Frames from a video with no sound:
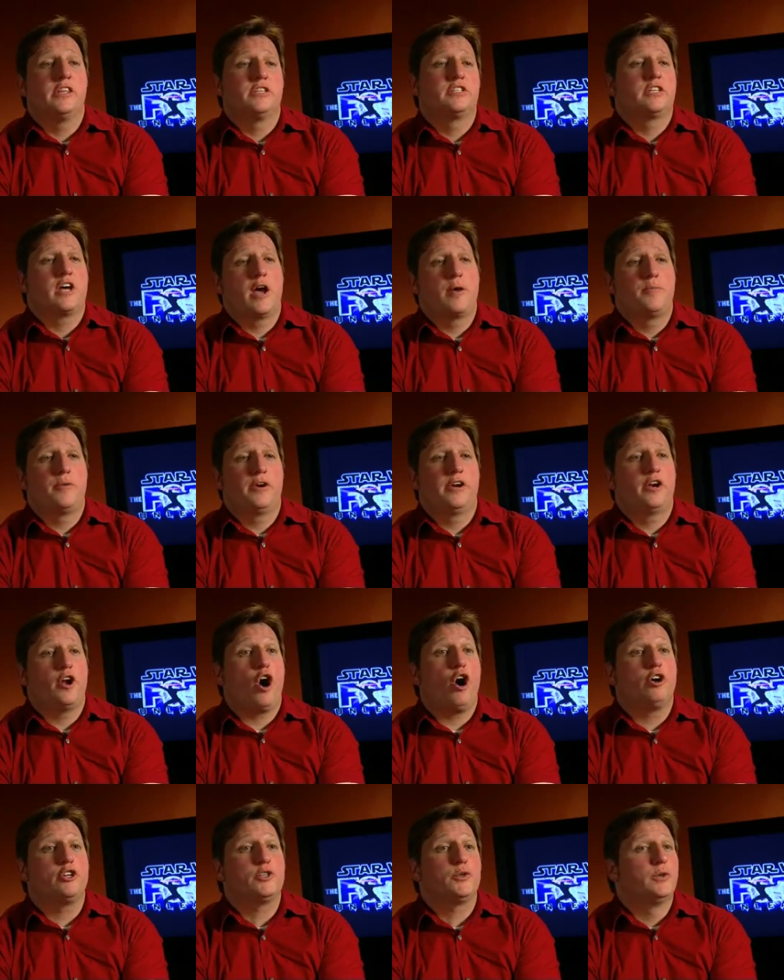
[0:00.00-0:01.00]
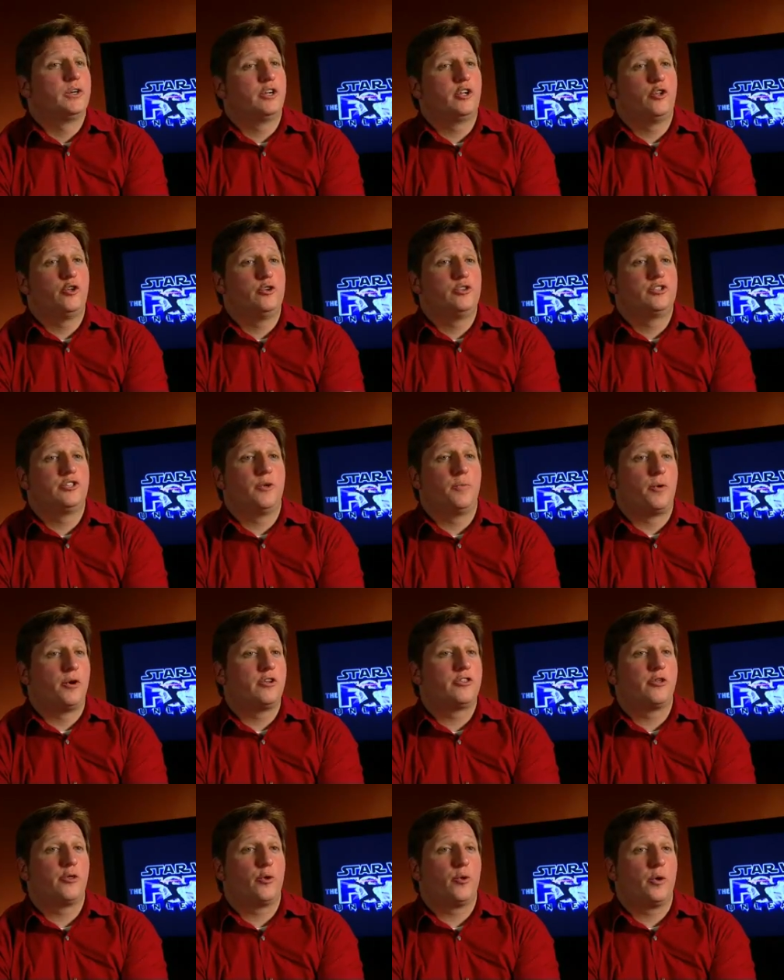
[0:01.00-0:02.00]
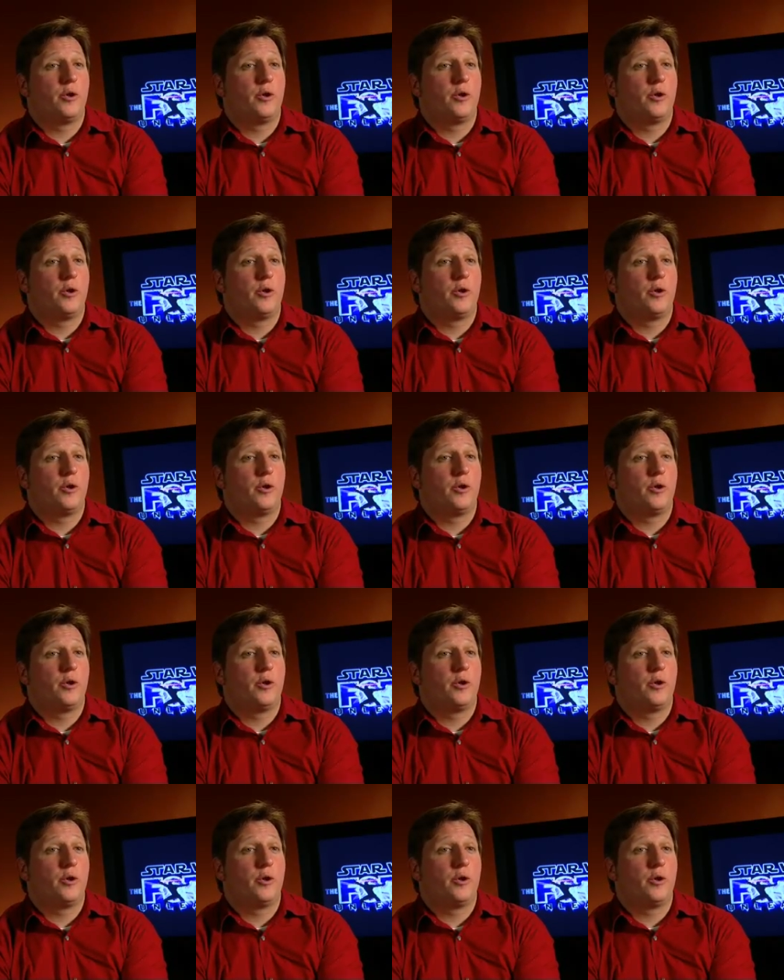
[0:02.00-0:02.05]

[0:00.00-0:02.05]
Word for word: this time period also includes the birth of the